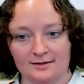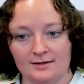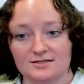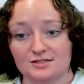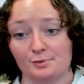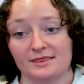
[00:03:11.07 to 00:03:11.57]

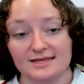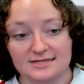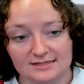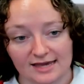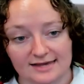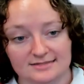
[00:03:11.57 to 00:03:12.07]
So in this
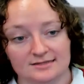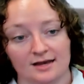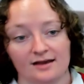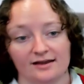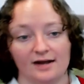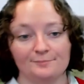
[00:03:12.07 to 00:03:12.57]
case,
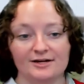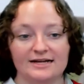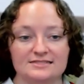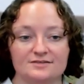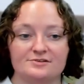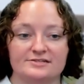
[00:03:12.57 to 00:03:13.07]

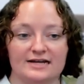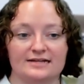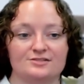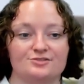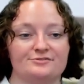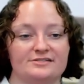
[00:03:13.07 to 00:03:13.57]
comprehensive design
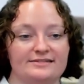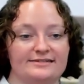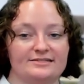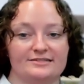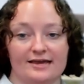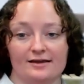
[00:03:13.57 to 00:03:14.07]
students need
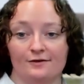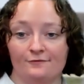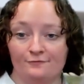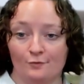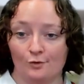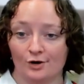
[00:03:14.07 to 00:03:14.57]
to take
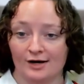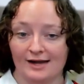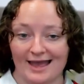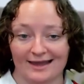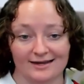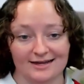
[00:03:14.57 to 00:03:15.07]
4
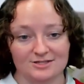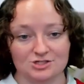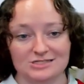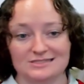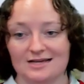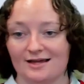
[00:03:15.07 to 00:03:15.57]

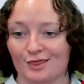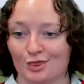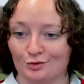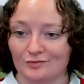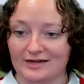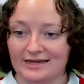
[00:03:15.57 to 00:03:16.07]
A&Hs,
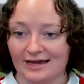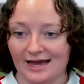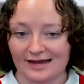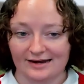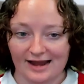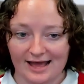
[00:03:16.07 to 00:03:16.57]
3
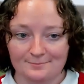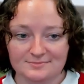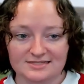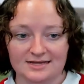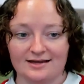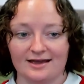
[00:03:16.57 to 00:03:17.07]

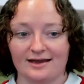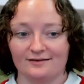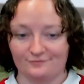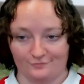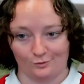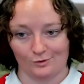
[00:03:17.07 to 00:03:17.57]
N&Ms, and
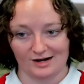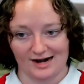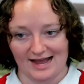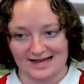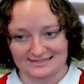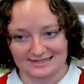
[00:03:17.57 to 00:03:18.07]
4
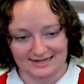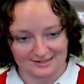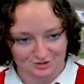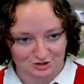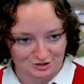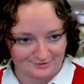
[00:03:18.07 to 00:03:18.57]

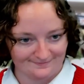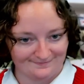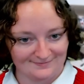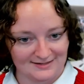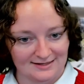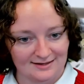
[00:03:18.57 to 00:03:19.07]
S&H.
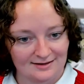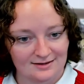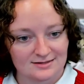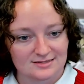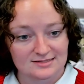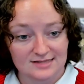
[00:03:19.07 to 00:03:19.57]

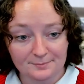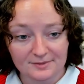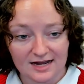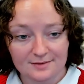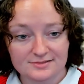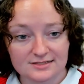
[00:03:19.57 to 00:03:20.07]

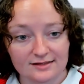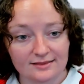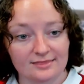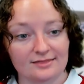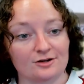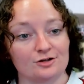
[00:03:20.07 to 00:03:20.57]
Sometimes
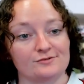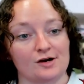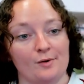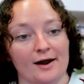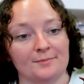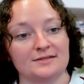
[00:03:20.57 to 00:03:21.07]
there are
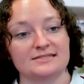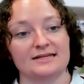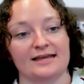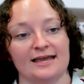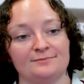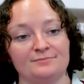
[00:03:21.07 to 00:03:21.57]
requirements that
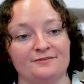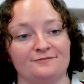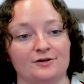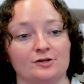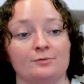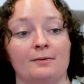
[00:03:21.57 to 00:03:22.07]
can be
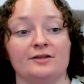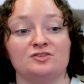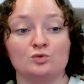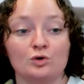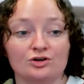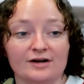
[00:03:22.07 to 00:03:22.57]
filled by
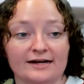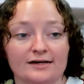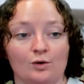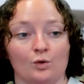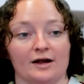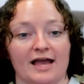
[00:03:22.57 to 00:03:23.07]
dual credit
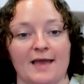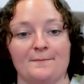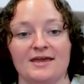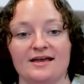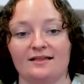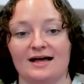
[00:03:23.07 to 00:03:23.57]
or
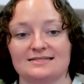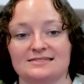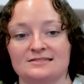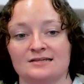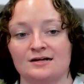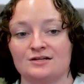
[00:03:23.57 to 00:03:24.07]
AP
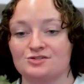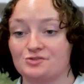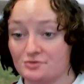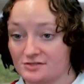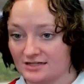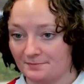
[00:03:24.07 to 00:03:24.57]
classes
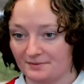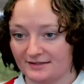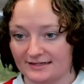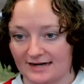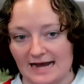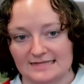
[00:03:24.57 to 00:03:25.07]
students complete
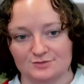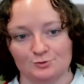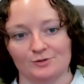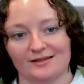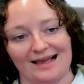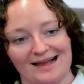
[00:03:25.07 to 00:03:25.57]
in high
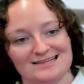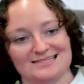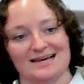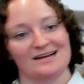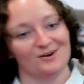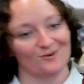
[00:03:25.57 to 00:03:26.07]
school, like I
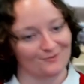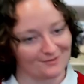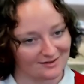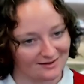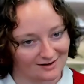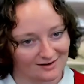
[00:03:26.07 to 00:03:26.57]
said
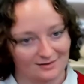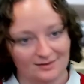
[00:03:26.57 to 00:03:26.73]
earlier.